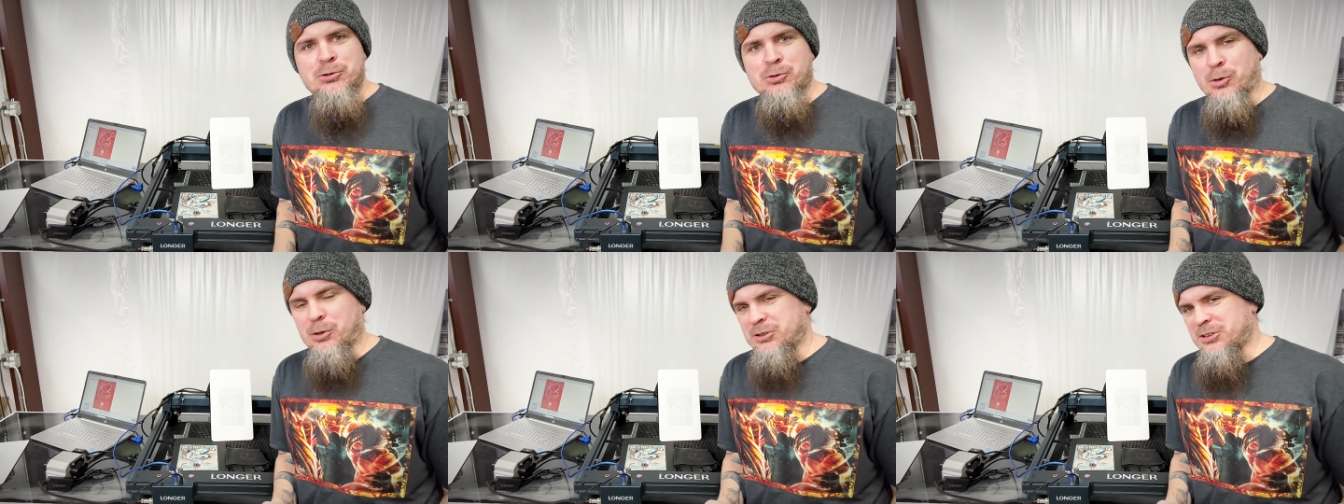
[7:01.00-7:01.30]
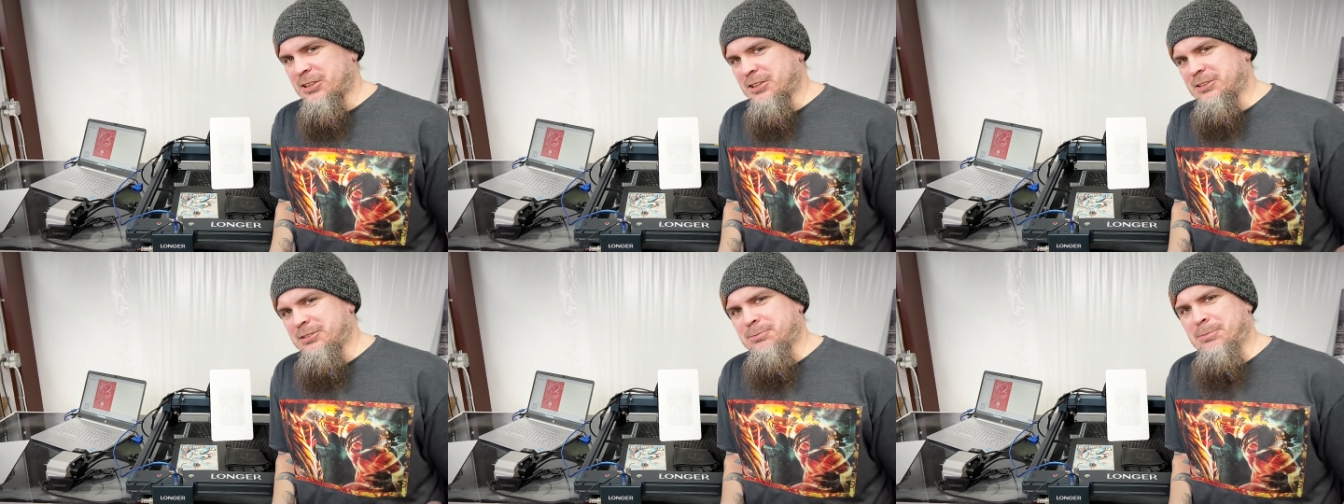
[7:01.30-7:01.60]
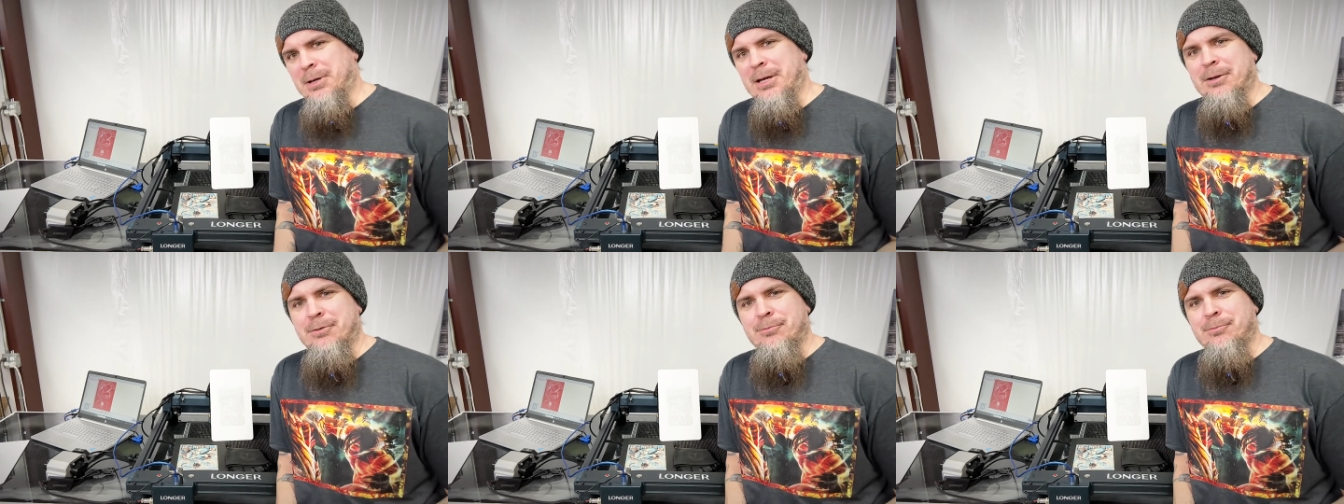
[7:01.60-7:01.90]
of course, it's
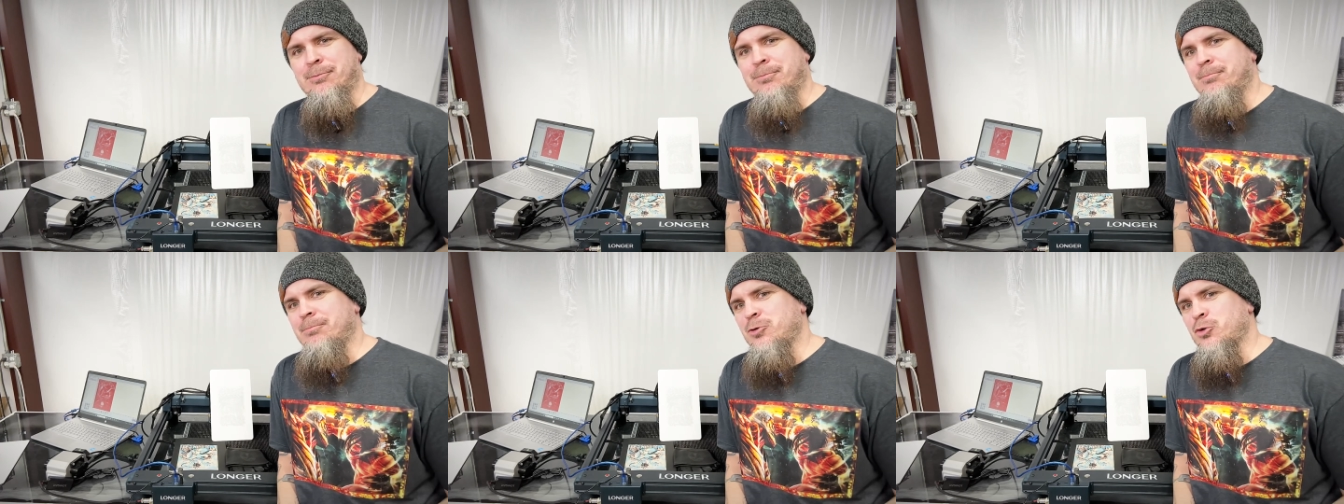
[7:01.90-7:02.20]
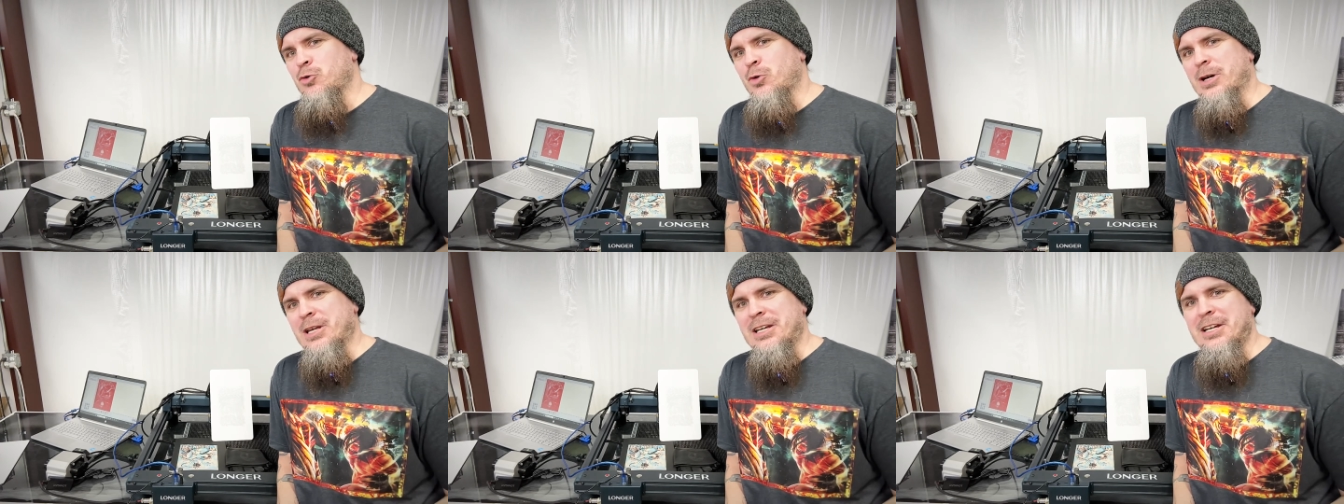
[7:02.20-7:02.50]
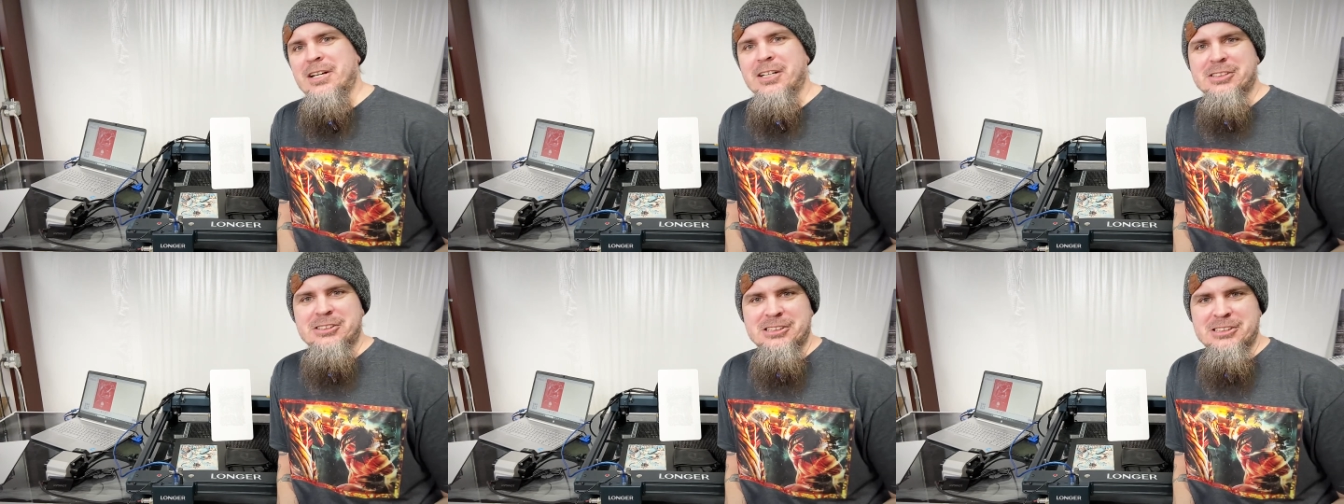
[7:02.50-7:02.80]
been twenty
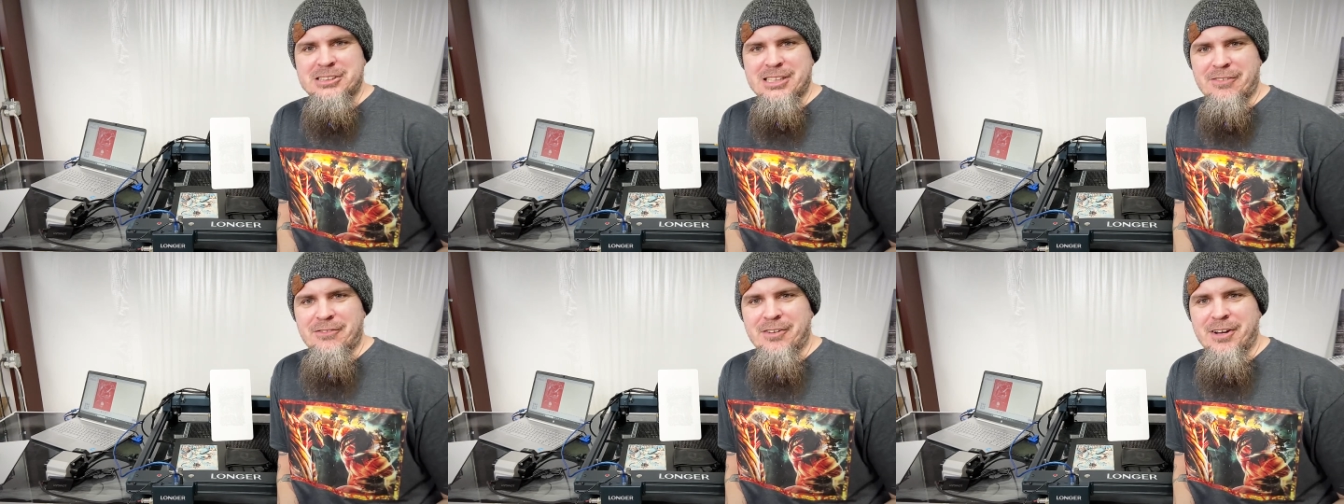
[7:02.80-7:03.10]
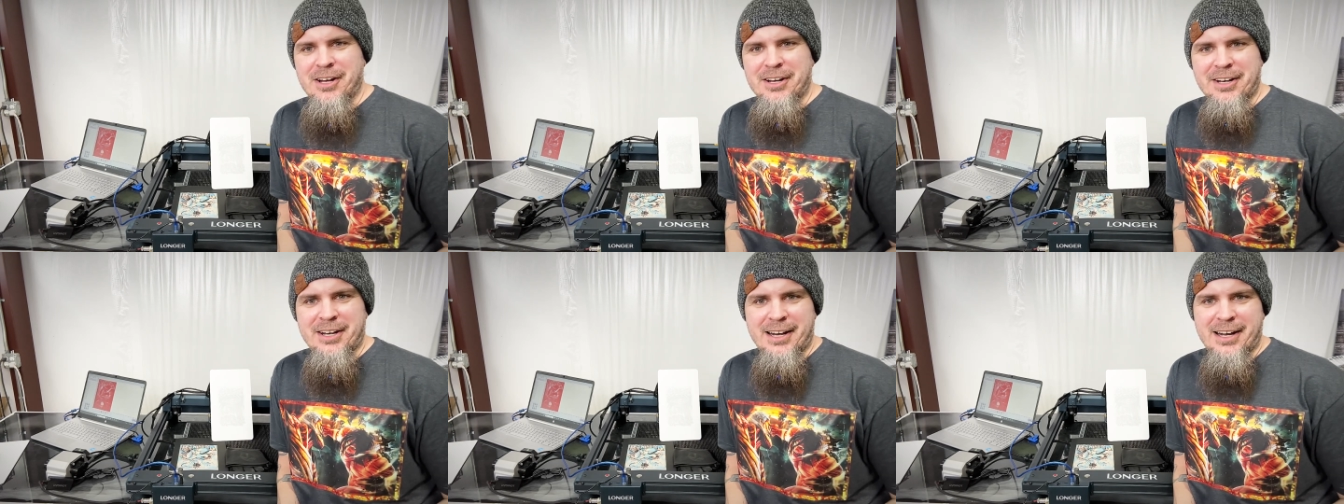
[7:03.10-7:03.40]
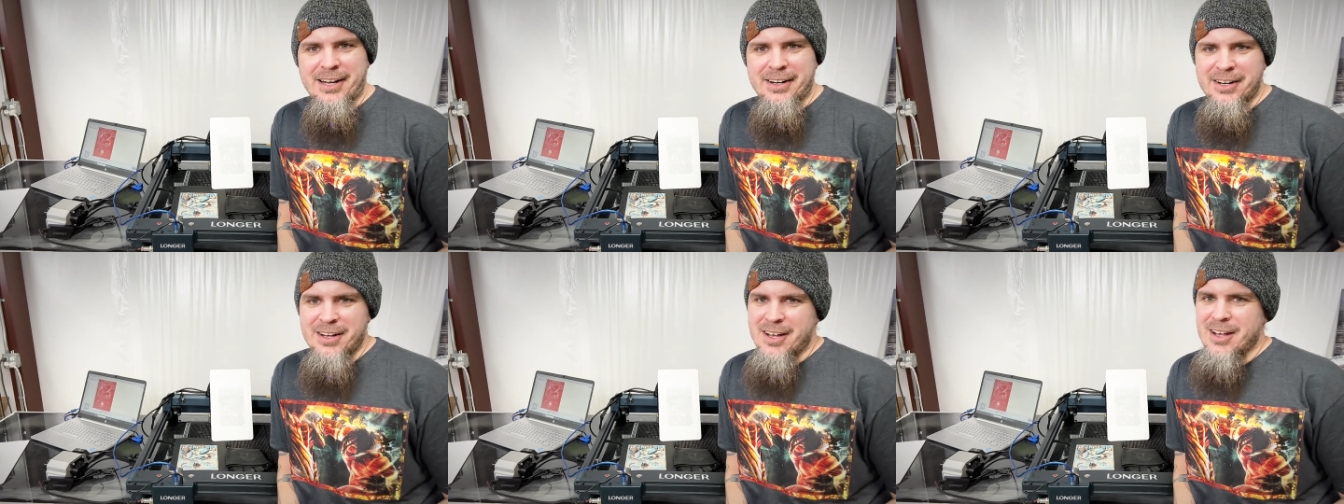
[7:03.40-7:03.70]
years since I've done
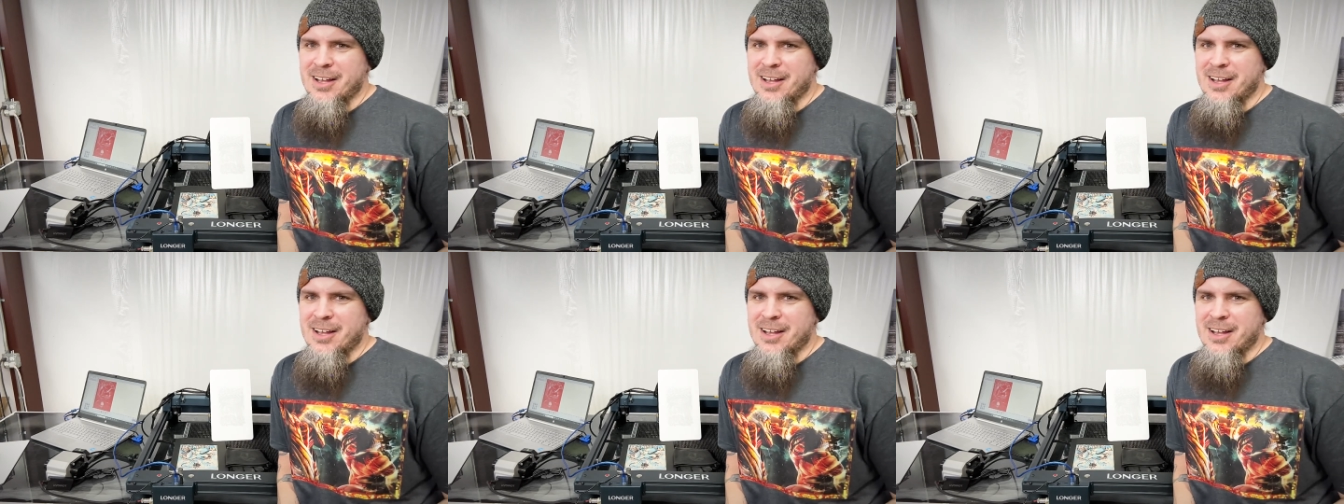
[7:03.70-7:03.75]
that.